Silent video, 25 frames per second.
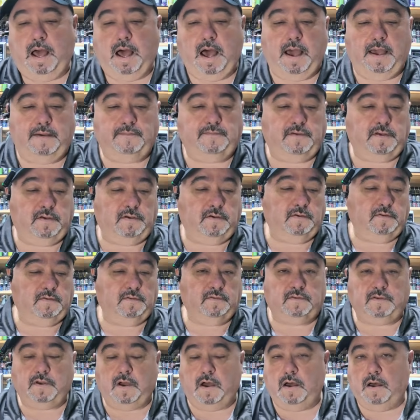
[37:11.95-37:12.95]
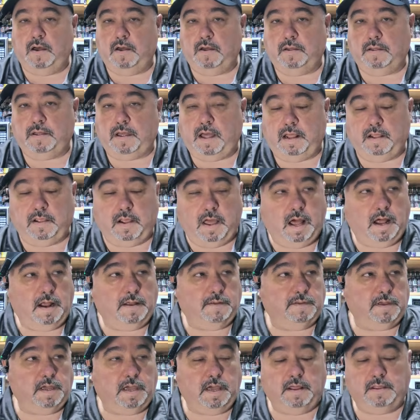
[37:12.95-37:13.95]
I've used a lot
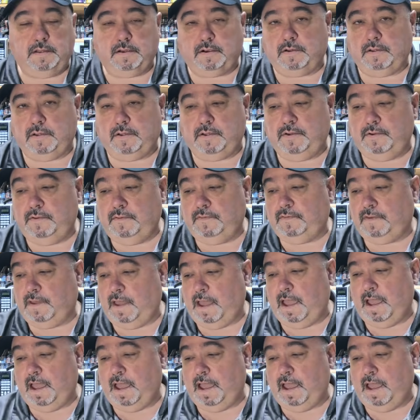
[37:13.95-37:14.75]
of the other glues